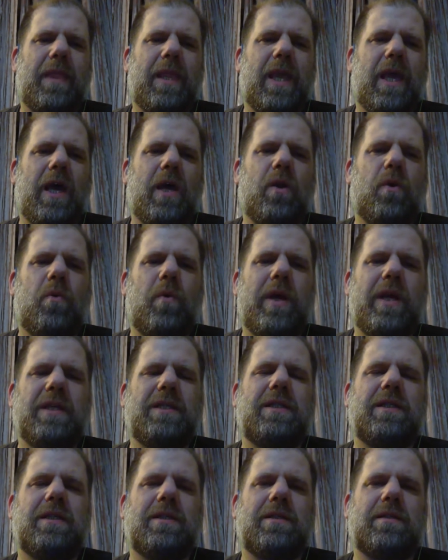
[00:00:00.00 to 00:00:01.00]
An
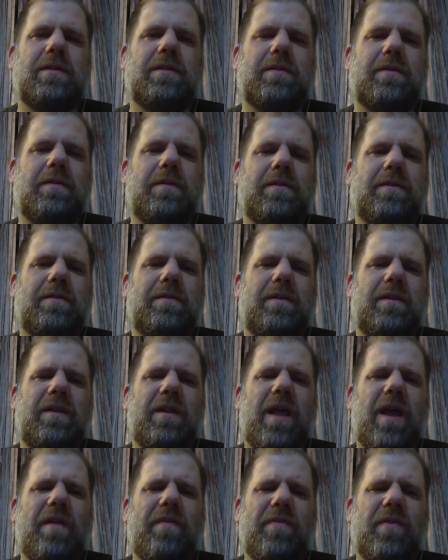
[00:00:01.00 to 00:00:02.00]
oasis,
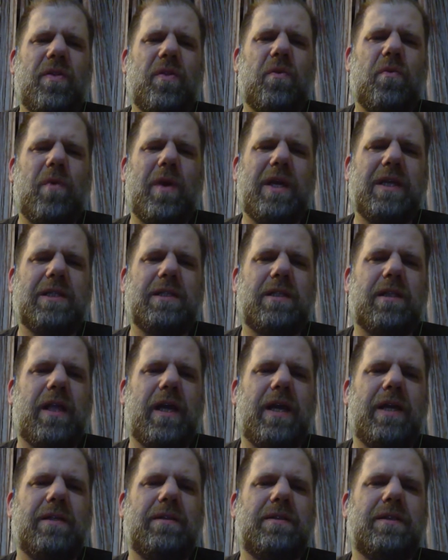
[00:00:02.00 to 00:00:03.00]
life in the
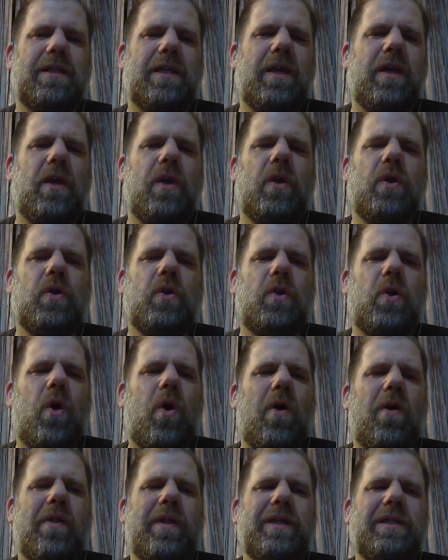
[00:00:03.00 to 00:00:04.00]
wasteland,
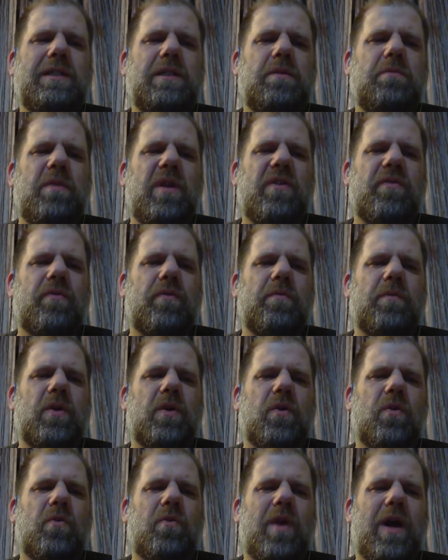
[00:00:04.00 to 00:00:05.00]
calling to me from the
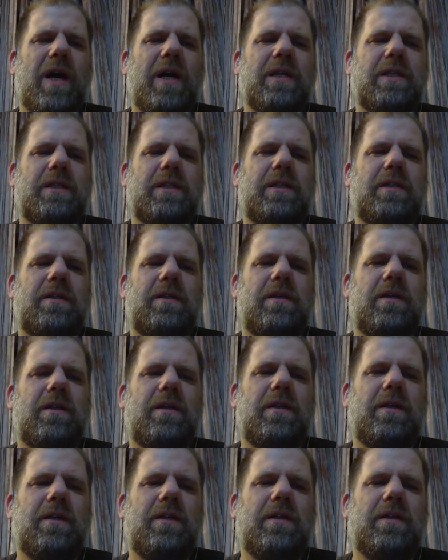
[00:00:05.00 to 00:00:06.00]
horizon,
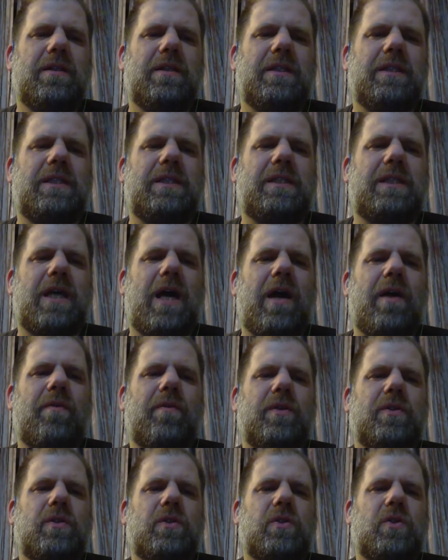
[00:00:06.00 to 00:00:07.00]
the
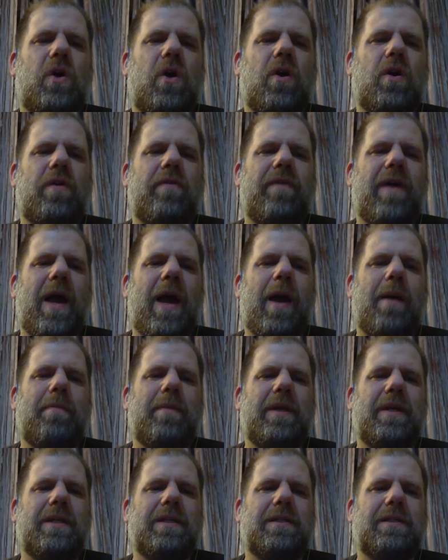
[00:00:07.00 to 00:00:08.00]
siren song of
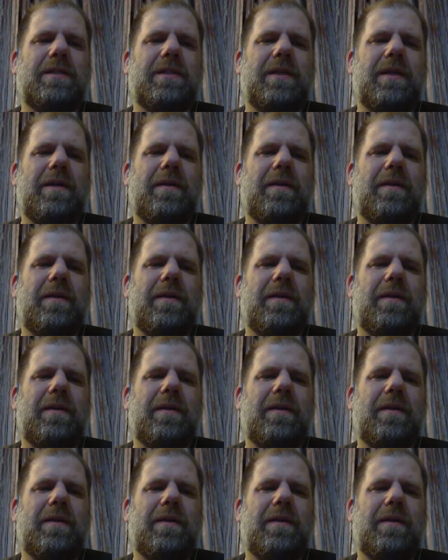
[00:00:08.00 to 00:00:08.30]
happiness,